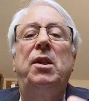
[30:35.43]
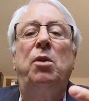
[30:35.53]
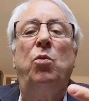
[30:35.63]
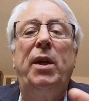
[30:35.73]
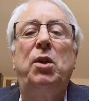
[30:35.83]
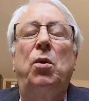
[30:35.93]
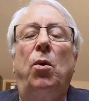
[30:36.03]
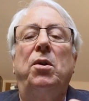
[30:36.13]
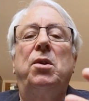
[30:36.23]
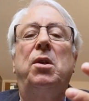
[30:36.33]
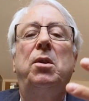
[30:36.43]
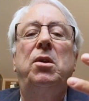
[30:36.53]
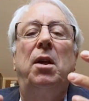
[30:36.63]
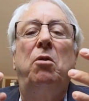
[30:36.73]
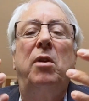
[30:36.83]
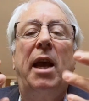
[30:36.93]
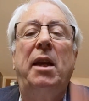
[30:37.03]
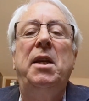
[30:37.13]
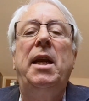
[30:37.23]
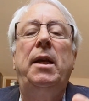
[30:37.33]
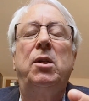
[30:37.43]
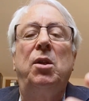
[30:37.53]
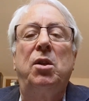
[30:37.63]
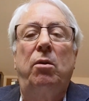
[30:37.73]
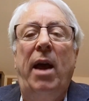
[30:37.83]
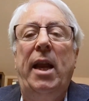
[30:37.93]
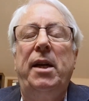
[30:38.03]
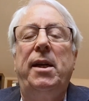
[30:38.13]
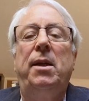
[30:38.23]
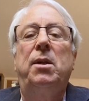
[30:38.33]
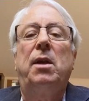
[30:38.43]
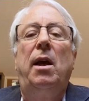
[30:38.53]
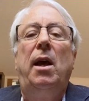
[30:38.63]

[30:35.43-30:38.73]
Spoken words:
and resources and techniques and strategies